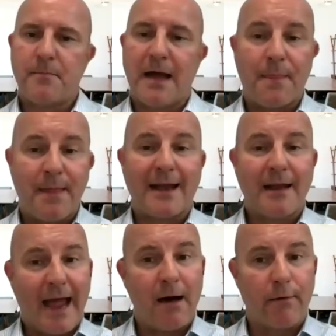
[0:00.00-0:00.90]
And
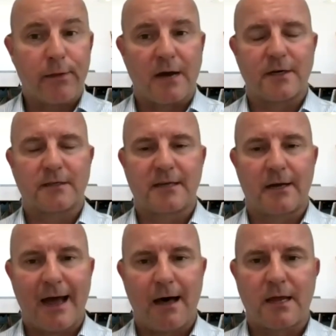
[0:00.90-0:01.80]
then health cover. So
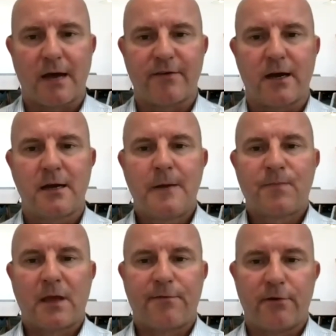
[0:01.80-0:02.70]
health cover,
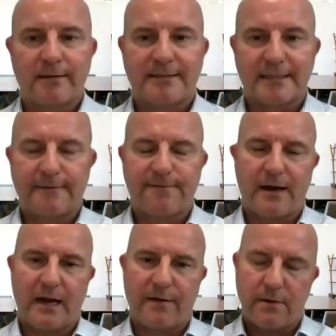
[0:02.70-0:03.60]
if you're under
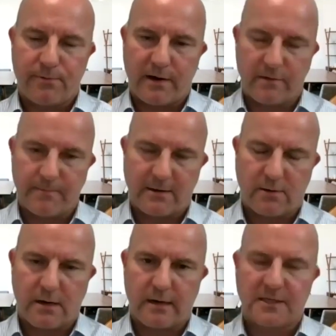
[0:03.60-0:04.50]
65, private
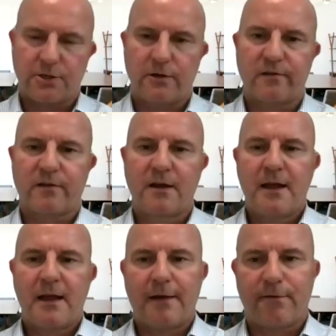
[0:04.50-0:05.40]
medical insurance.
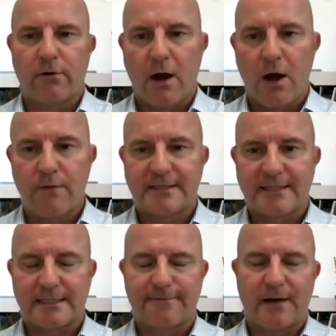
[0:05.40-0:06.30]
If you're over
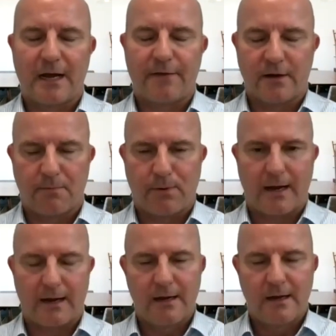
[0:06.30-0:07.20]
65, you can
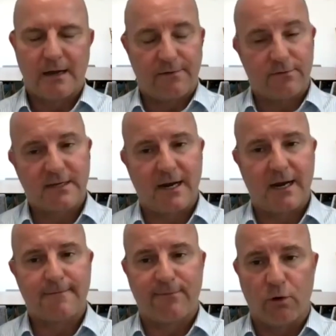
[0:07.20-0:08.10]
apply the
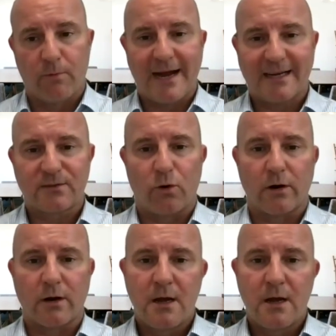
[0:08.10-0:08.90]
retired form S1.